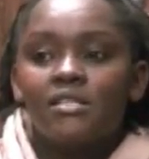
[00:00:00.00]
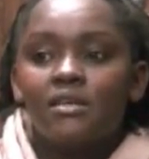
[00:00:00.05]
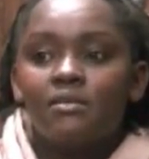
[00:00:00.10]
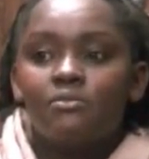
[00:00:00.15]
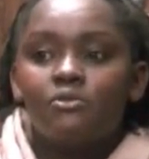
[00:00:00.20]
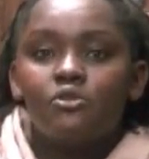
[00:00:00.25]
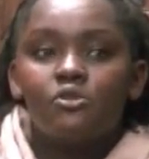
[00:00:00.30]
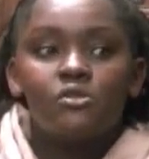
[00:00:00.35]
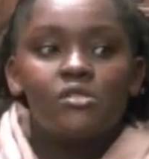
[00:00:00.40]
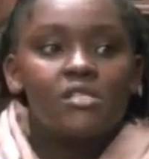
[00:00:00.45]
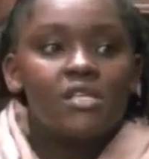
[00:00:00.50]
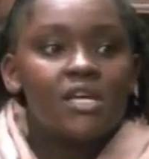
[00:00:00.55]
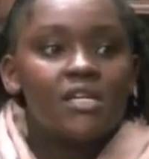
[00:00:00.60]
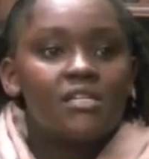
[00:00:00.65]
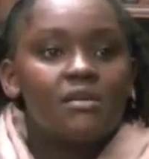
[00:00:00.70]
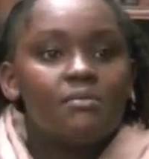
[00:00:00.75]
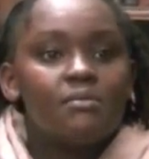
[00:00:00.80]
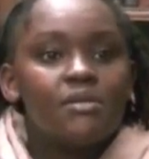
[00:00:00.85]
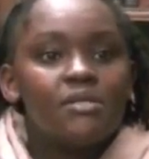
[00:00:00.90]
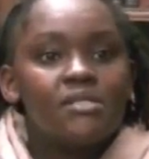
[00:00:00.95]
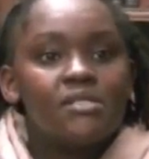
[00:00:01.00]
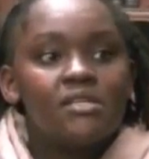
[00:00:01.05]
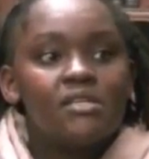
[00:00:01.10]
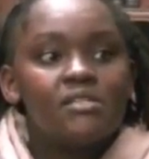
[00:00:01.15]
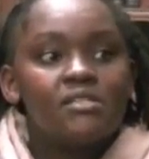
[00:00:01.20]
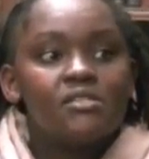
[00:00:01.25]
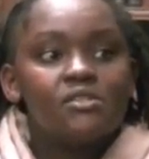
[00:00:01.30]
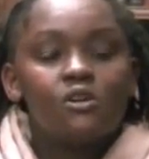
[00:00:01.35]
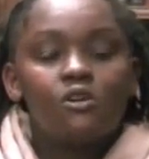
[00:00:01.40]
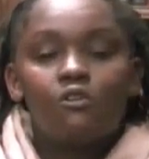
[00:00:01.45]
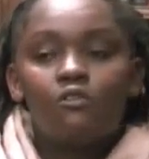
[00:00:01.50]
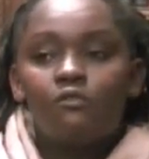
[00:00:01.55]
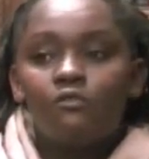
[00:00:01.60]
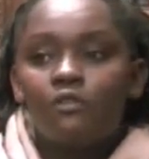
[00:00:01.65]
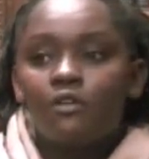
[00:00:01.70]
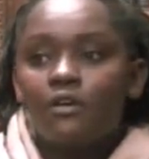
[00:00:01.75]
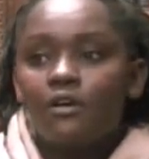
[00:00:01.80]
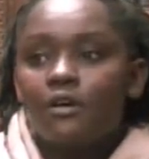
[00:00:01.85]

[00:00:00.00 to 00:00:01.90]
them to start a business of